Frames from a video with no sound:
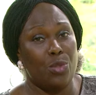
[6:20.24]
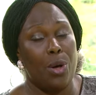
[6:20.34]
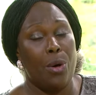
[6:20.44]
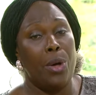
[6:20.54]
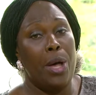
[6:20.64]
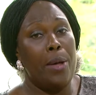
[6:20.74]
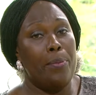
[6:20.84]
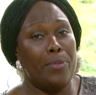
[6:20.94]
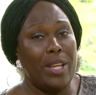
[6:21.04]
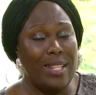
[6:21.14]
well,
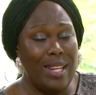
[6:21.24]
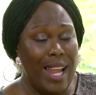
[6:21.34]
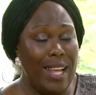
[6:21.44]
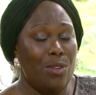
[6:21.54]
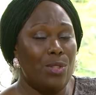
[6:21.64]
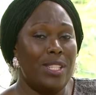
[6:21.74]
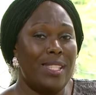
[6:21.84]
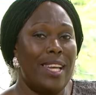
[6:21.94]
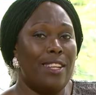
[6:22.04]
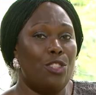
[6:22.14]
that landlords and
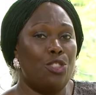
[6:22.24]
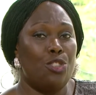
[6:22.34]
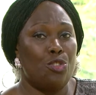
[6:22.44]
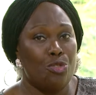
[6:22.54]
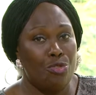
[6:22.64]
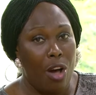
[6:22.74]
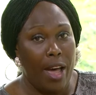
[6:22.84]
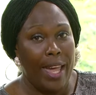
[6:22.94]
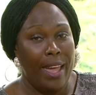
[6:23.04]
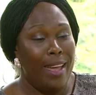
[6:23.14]
tenants should
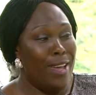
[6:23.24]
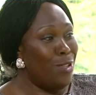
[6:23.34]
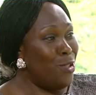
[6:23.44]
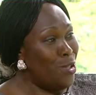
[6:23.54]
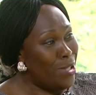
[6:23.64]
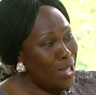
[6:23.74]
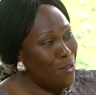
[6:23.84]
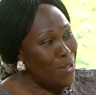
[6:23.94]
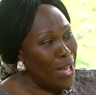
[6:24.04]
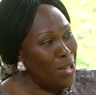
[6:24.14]
try to see
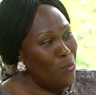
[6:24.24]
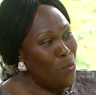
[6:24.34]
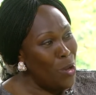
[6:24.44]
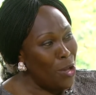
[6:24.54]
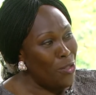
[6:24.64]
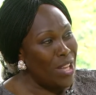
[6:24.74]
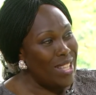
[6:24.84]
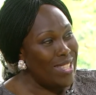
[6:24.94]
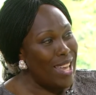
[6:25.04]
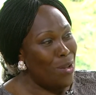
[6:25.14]
if they can work
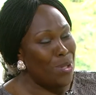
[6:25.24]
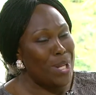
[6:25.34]
things out